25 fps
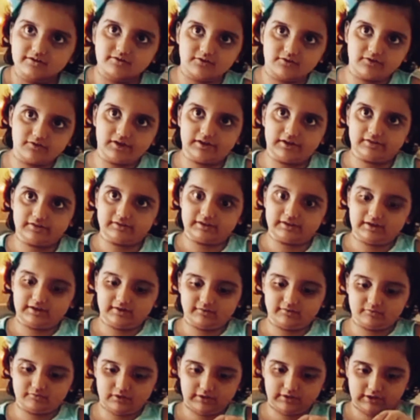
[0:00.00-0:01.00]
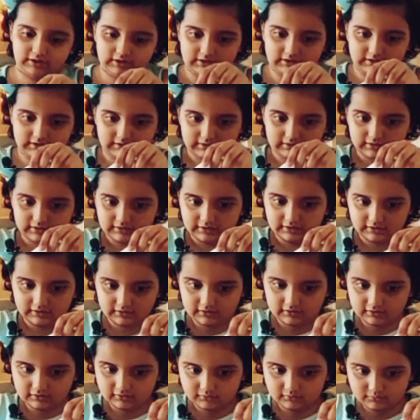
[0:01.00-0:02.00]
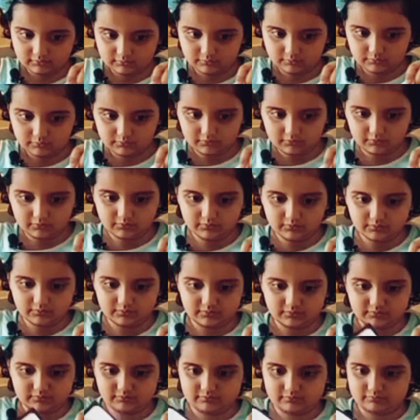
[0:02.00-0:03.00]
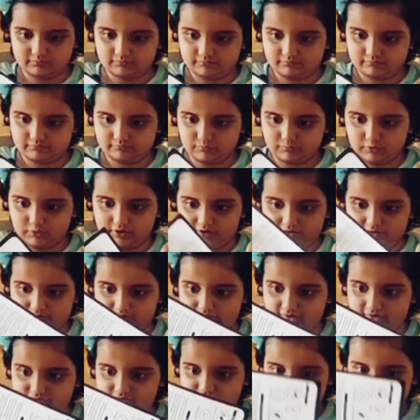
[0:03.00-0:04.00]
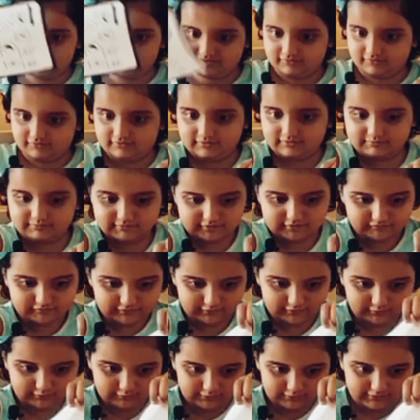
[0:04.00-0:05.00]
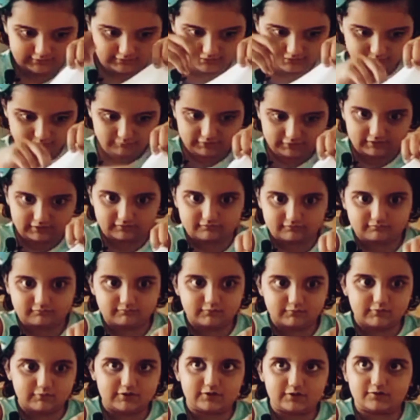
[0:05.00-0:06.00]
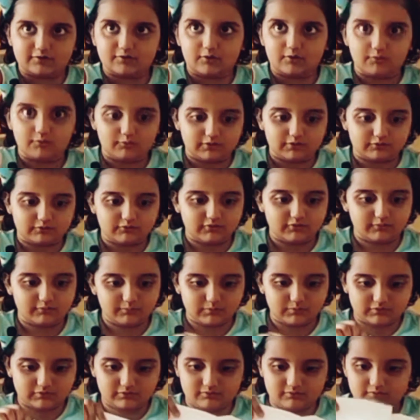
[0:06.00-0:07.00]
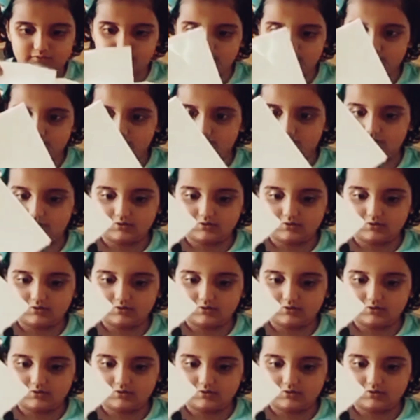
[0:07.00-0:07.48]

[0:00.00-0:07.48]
So let's see what else is in here. Ooh, more instructions, but we don't need it because we just saw what we are supposed to do.